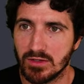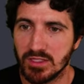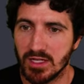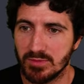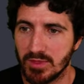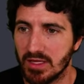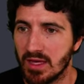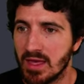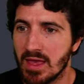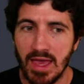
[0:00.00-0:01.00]
in ChatGPT.
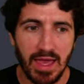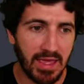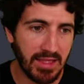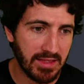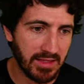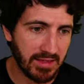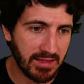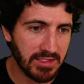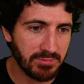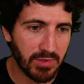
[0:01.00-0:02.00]
And
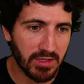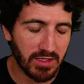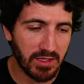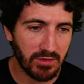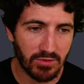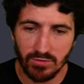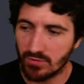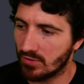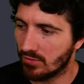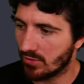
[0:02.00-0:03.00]
this part here
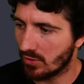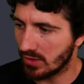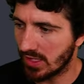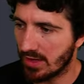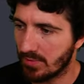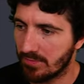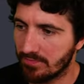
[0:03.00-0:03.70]
of code Llama,